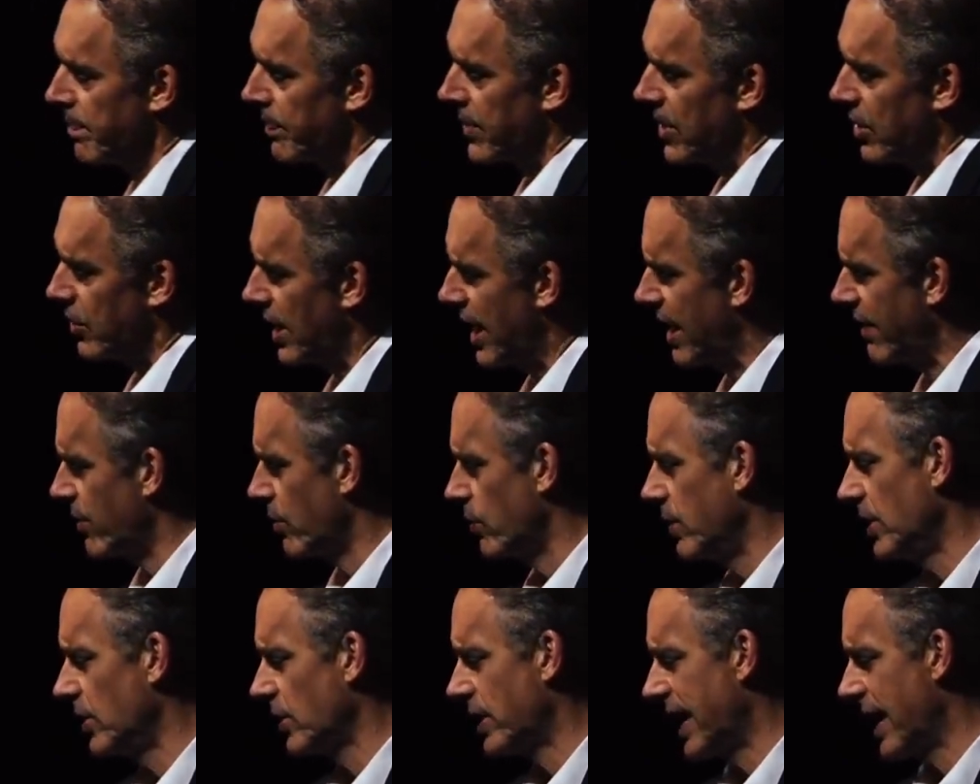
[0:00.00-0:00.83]
you can have a
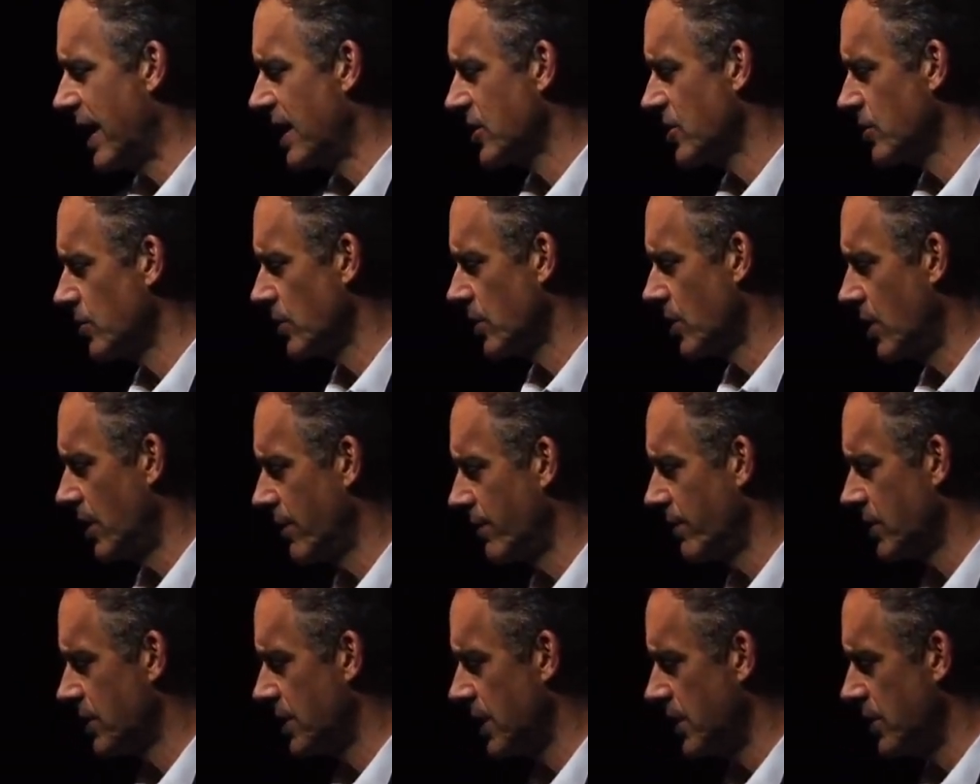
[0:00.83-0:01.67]
real casual
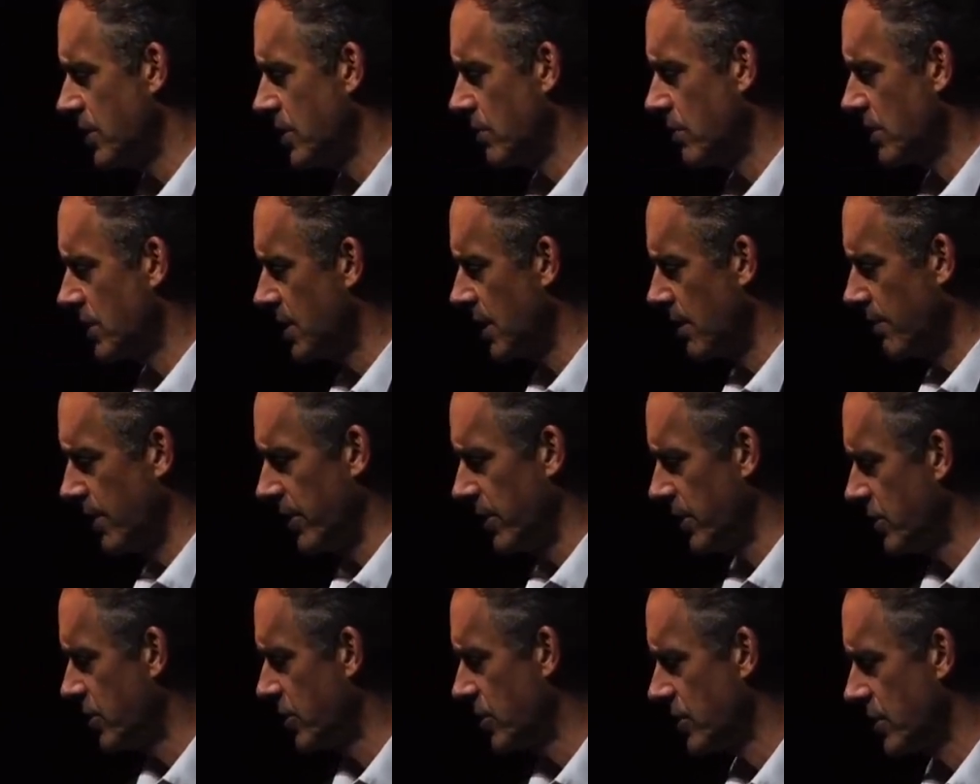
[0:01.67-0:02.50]
conversation with someone
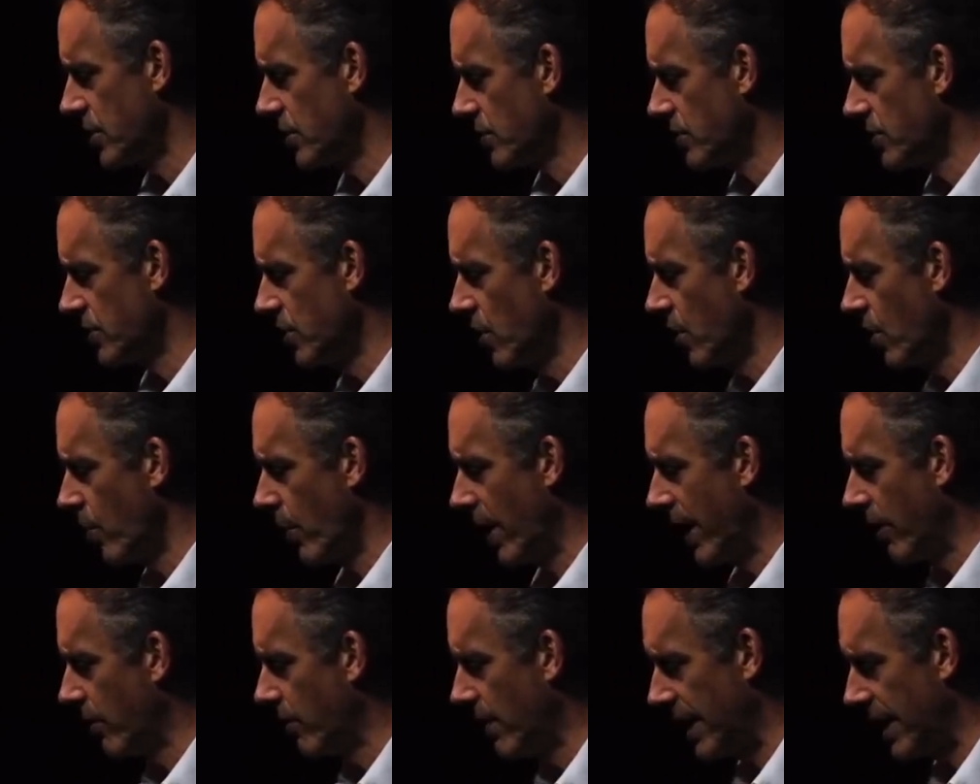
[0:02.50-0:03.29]
that just goes nowhere,